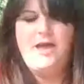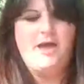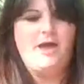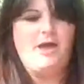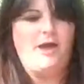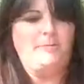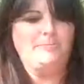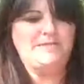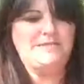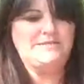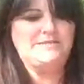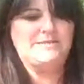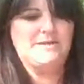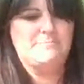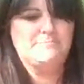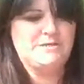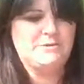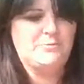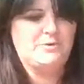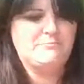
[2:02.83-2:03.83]
Humpty
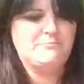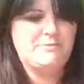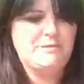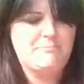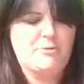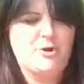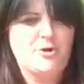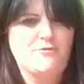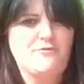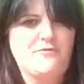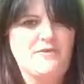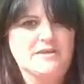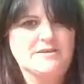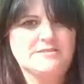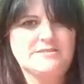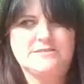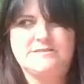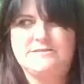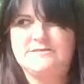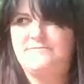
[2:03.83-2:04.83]
Dumpty would be
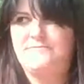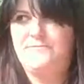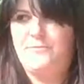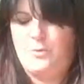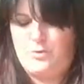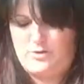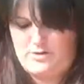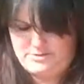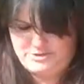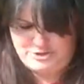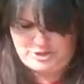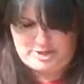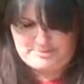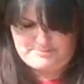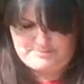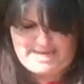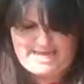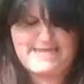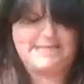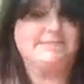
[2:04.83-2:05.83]
perfect for
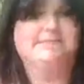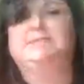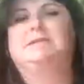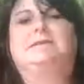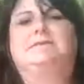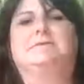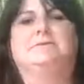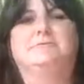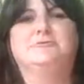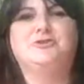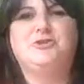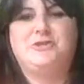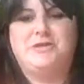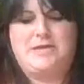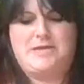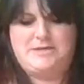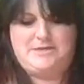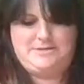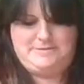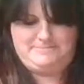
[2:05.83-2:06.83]
charm casting, don't you
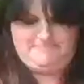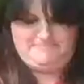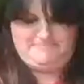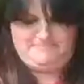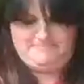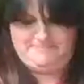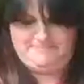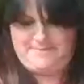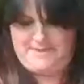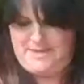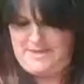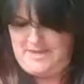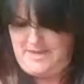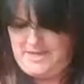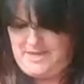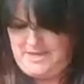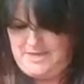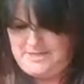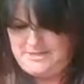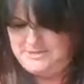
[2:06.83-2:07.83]
think?
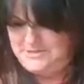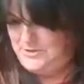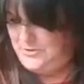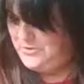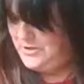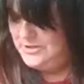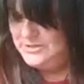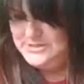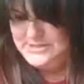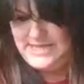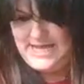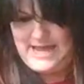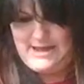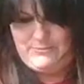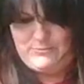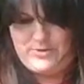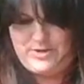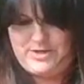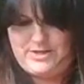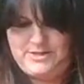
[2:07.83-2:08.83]
So there's
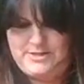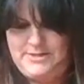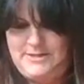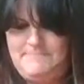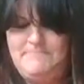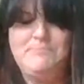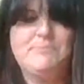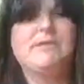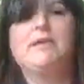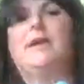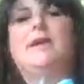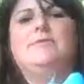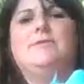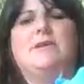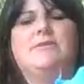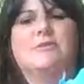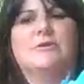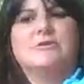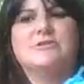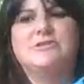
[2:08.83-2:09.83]
that one. And
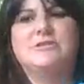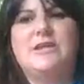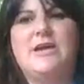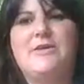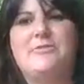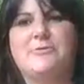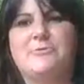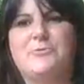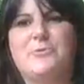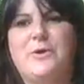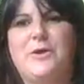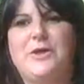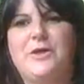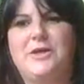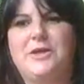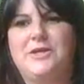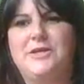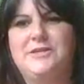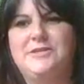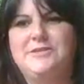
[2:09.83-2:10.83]
then there's another
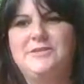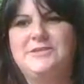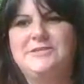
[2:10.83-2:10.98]
one.